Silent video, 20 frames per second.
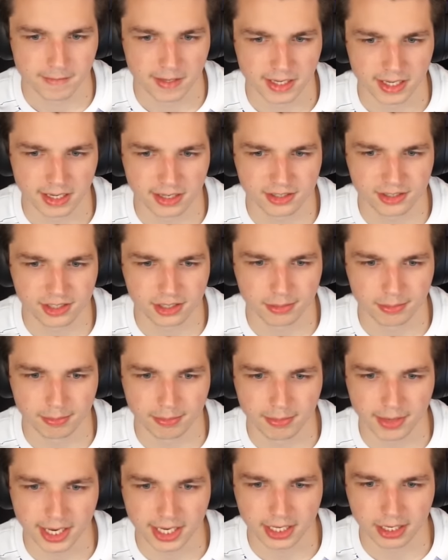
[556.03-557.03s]
Instant
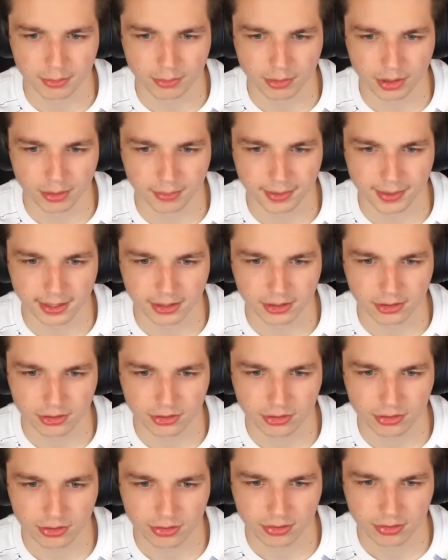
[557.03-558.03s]
made him
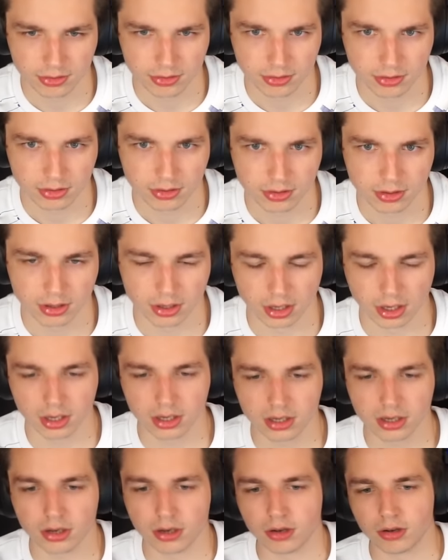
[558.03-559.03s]
rampage.
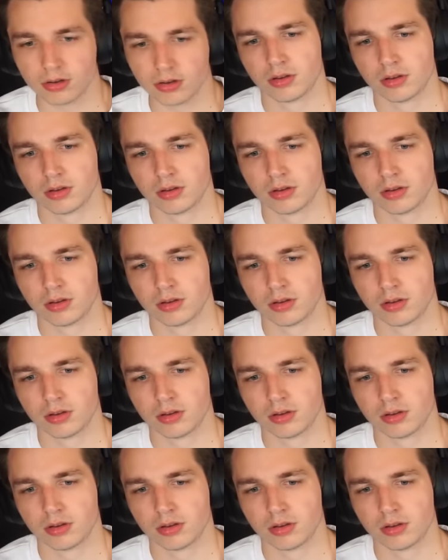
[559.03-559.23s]
Oh